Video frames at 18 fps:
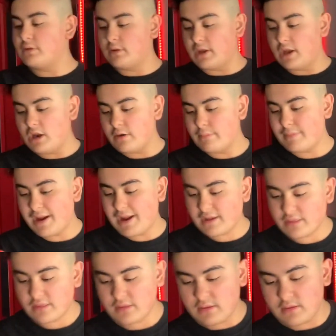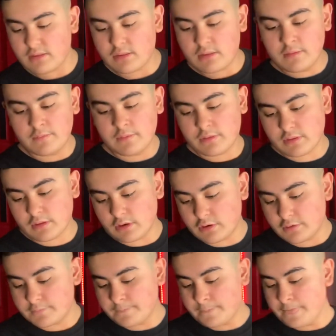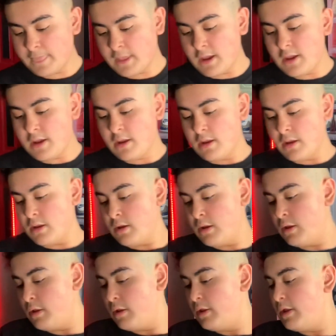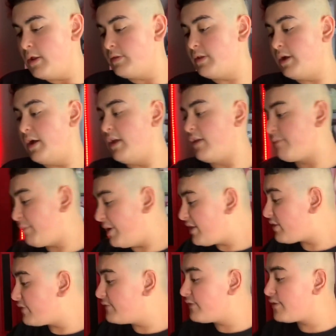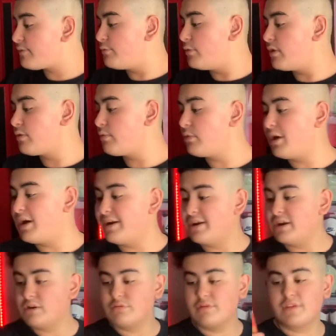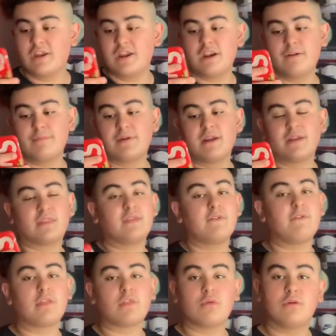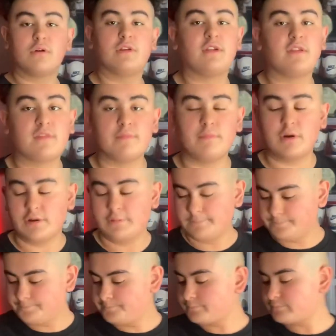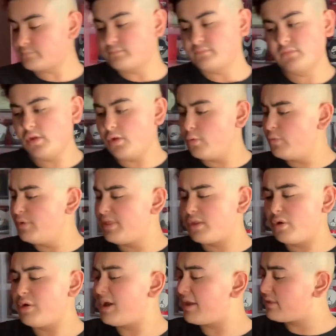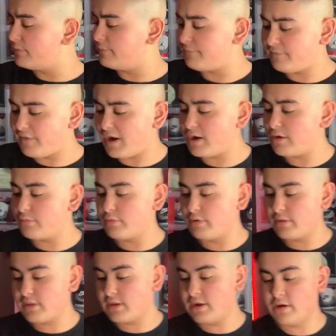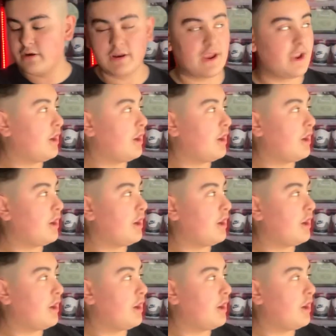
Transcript: Air Maxes. So the expensivest ones were on here with the Air Max 720s, but we still got some fire ones in here, the